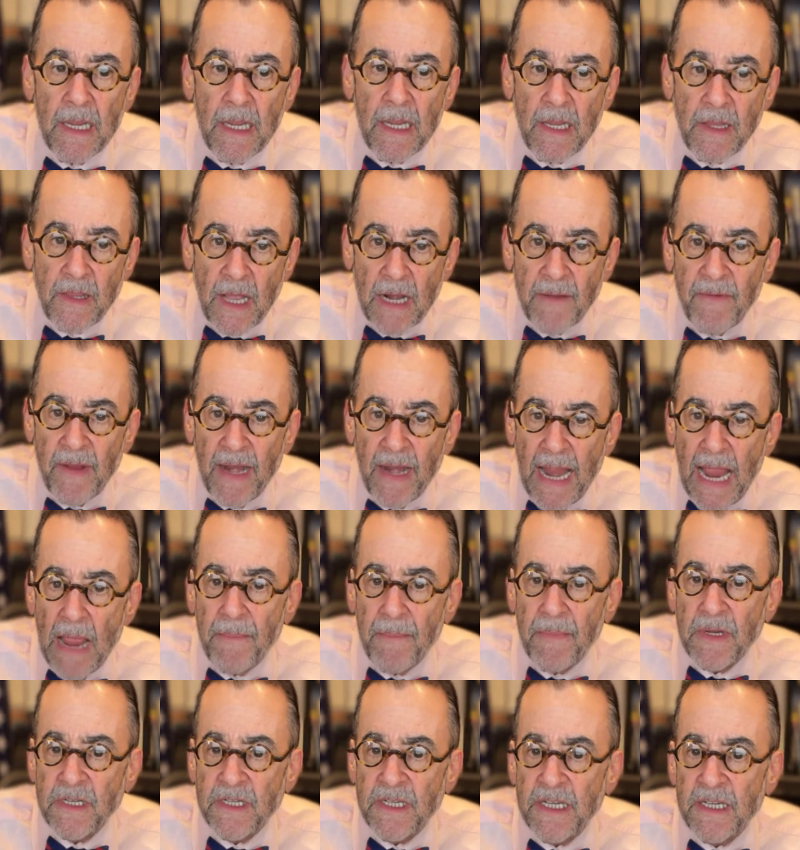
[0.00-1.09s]
None of it
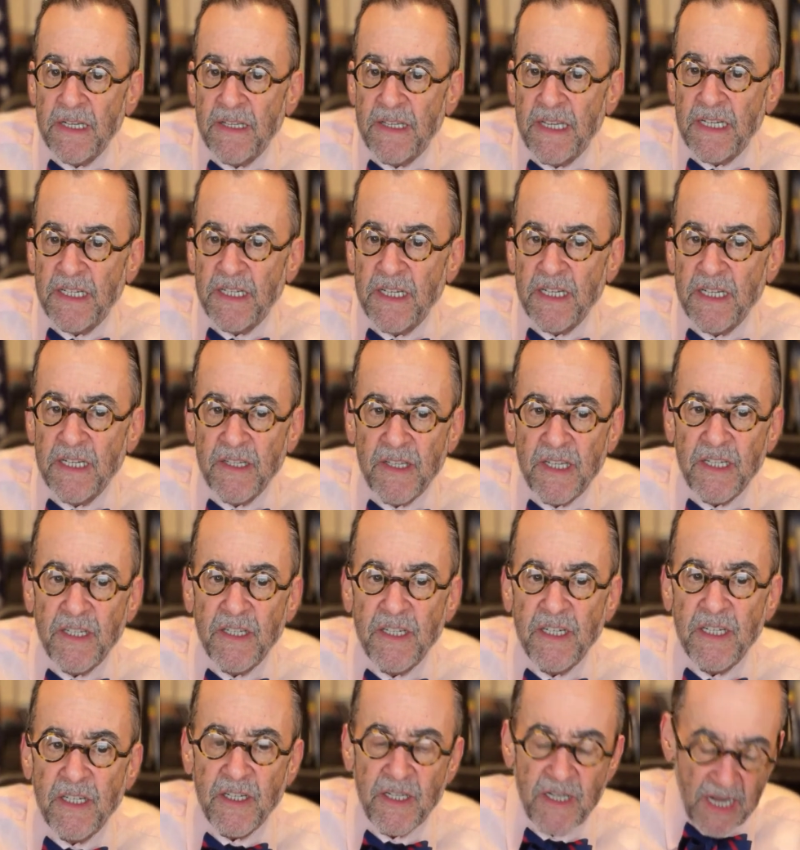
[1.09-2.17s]
happens. This, this is this
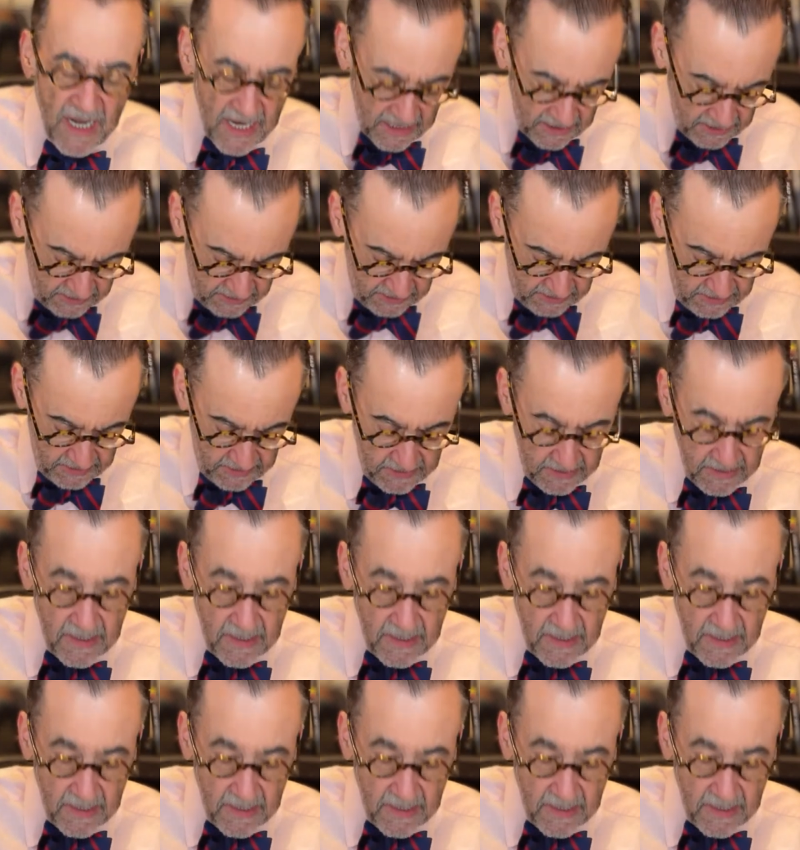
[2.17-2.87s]
is nuts.